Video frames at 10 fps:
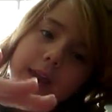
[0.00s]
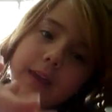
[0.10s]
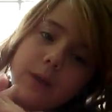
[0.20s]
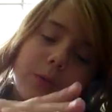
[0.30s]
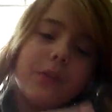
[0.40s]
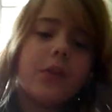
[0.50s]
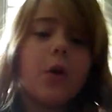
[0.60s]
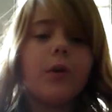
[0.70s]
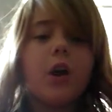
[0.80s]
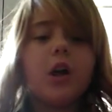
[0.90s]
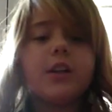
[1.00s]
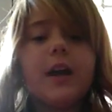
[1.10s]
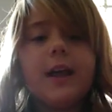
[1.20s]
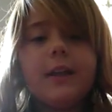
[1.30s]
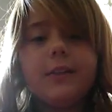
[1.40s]
Hey, what's going on,
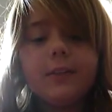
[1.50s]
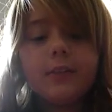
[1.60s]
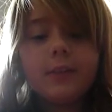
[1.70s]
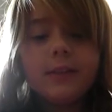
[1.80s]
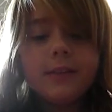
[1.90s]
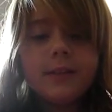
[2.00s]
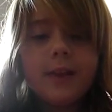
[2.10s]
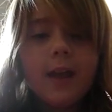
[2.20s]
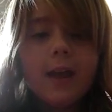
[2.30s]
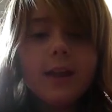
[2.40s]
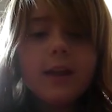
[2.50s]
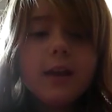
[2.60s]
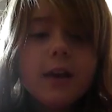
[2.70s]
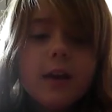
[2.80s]
guys? Today,